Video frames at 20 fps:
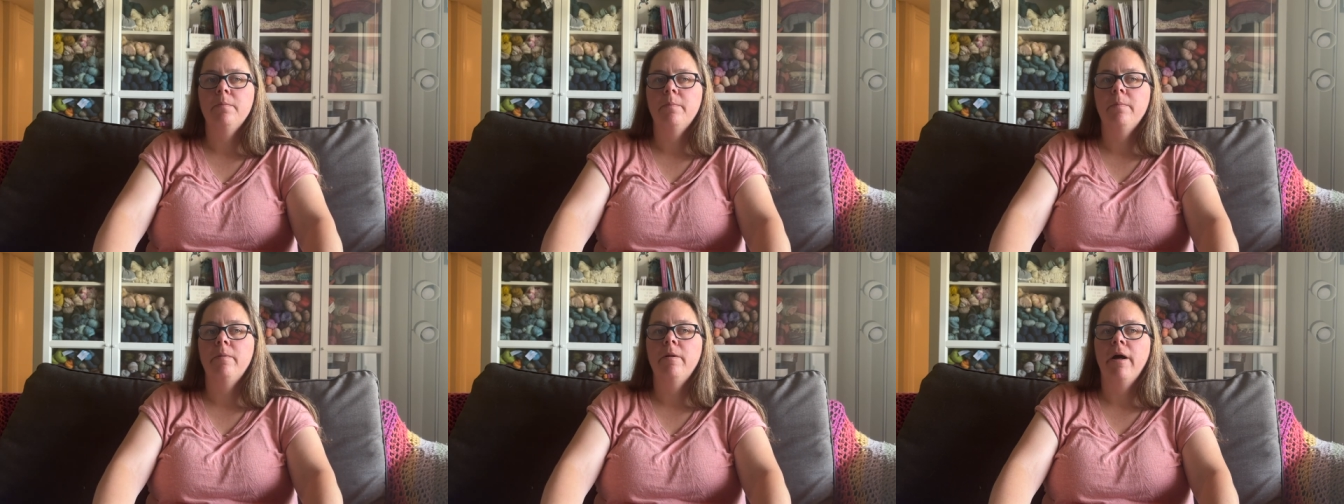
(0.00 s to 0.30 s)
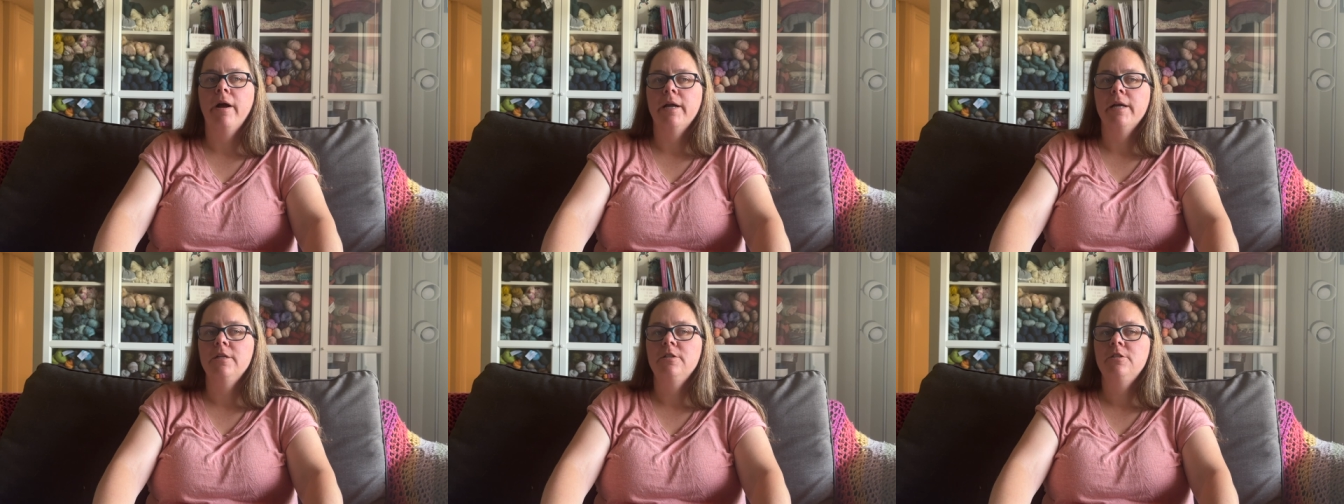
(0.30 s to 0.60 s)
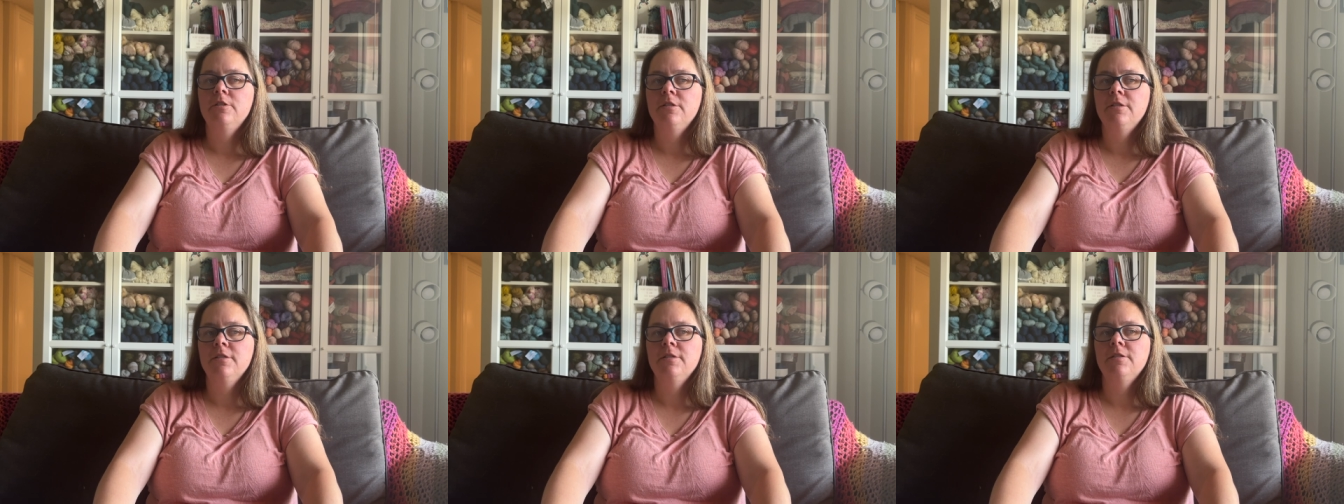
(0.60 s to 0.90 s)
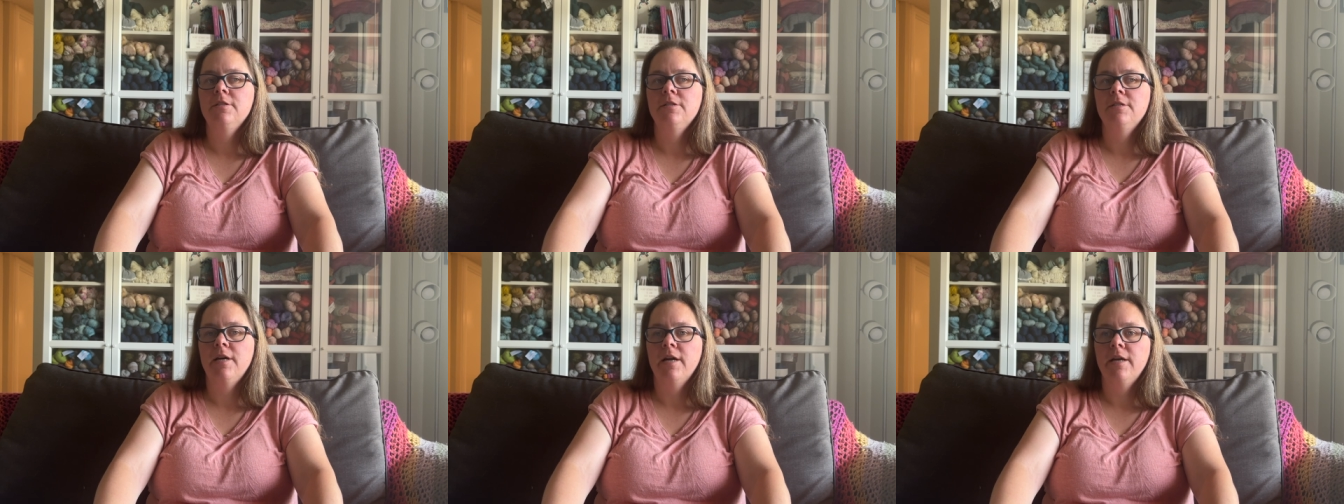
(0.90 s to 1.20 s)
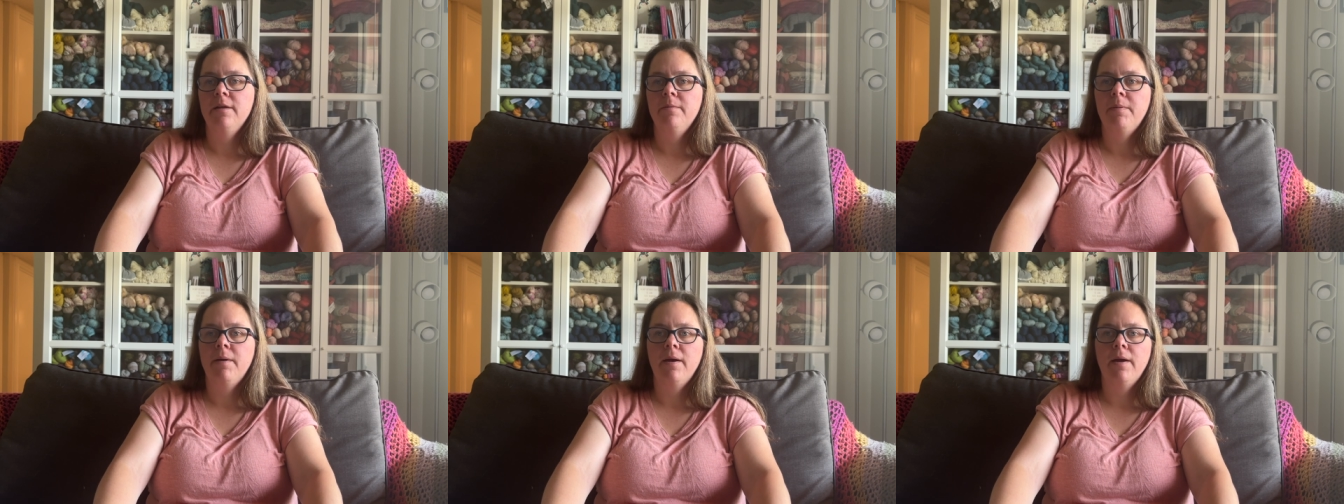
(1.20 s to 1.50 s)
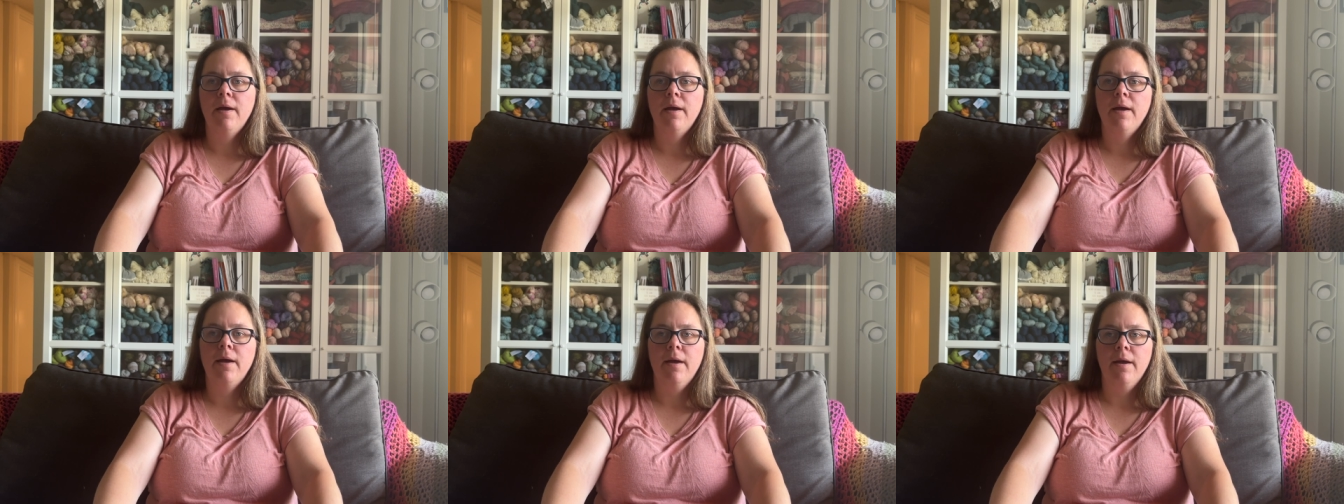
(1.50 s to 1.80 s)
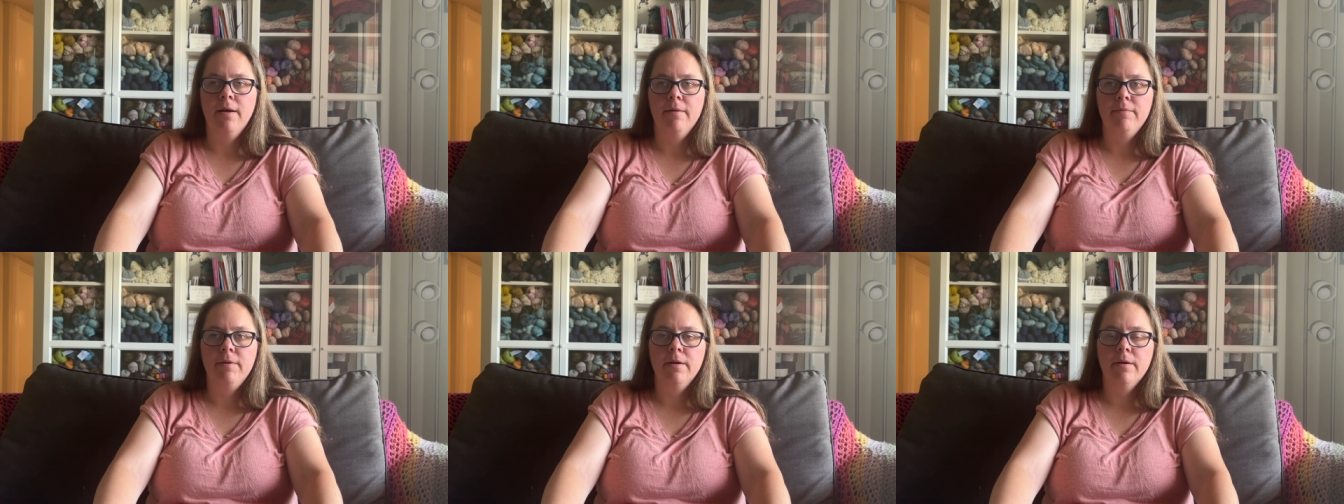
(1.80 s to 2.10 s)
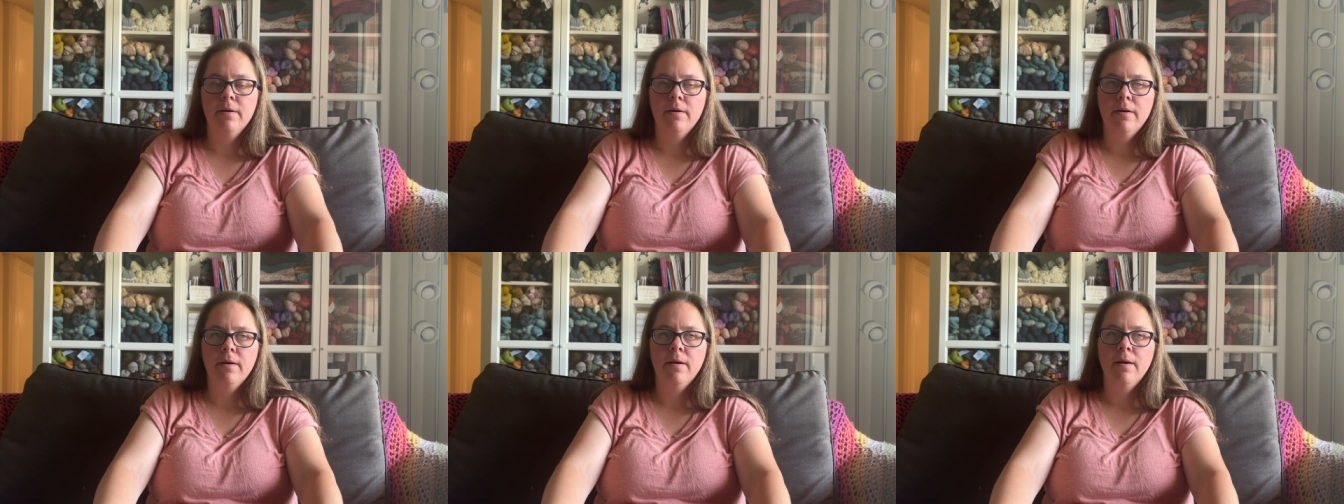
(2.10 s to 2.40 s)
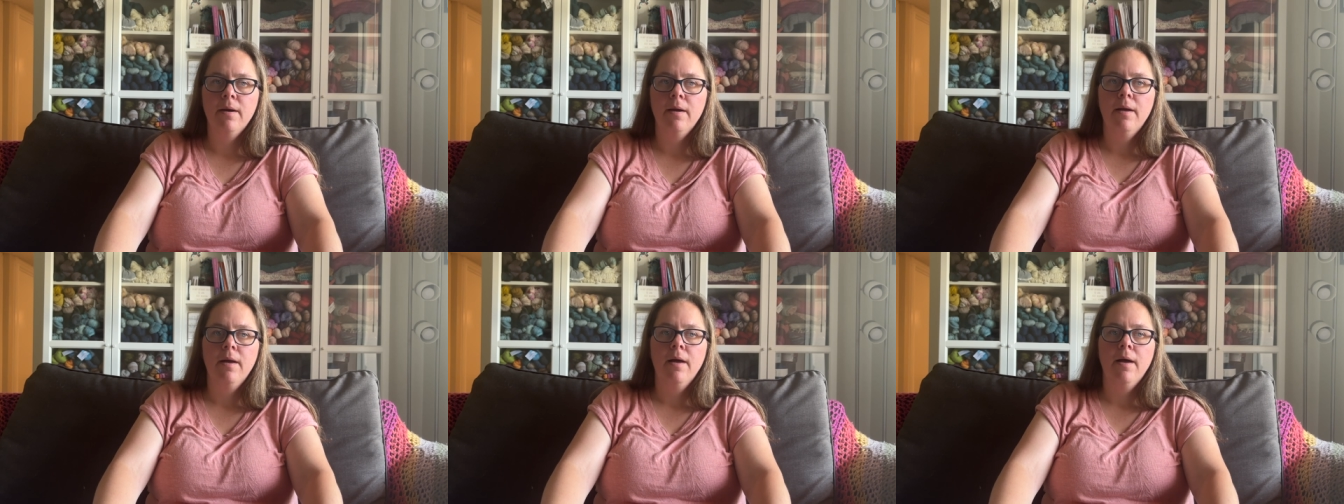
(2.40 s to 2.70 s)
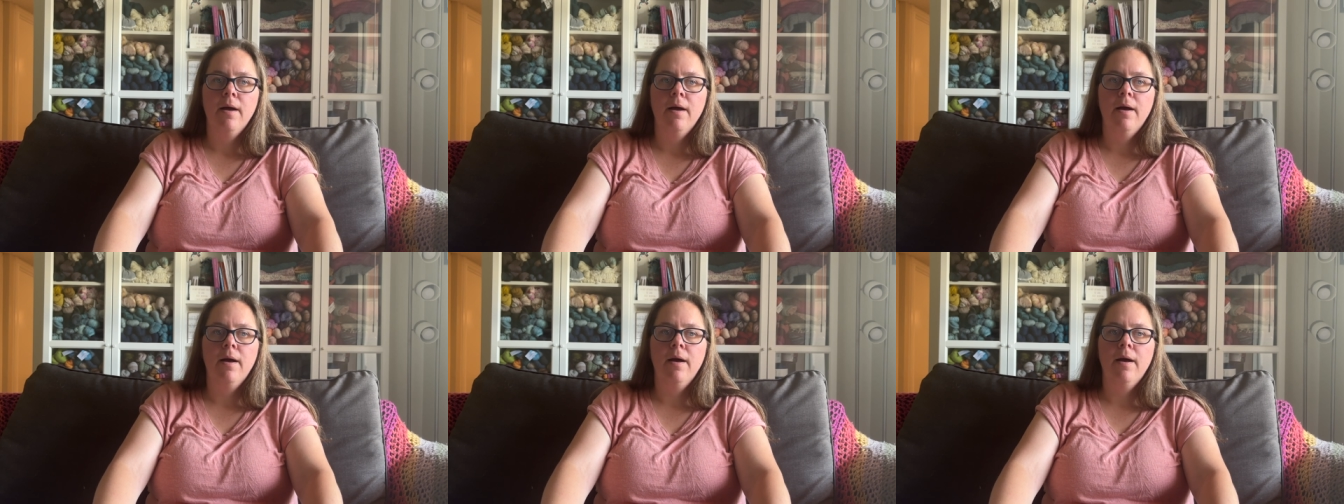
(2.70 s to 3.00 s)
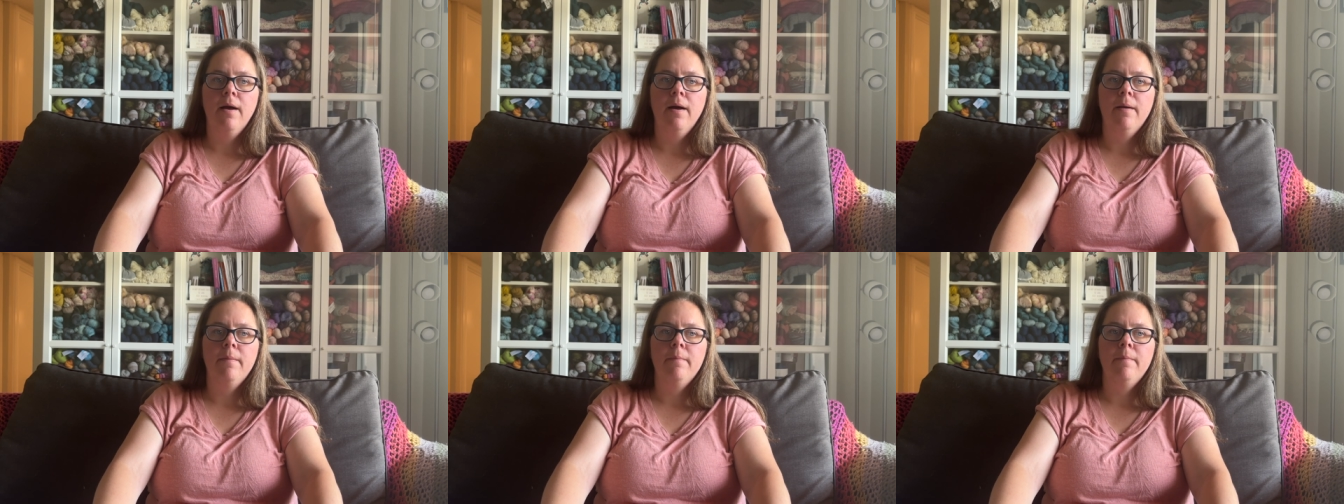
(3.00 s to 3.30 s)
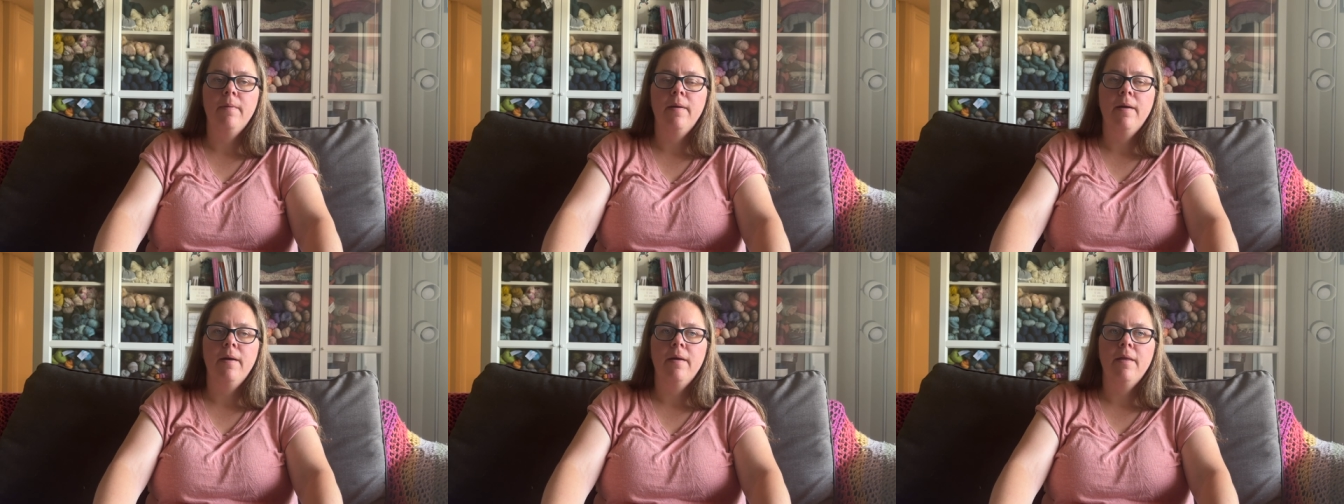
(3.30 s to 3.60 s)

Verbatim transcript: block it just a tiny bit heavier um,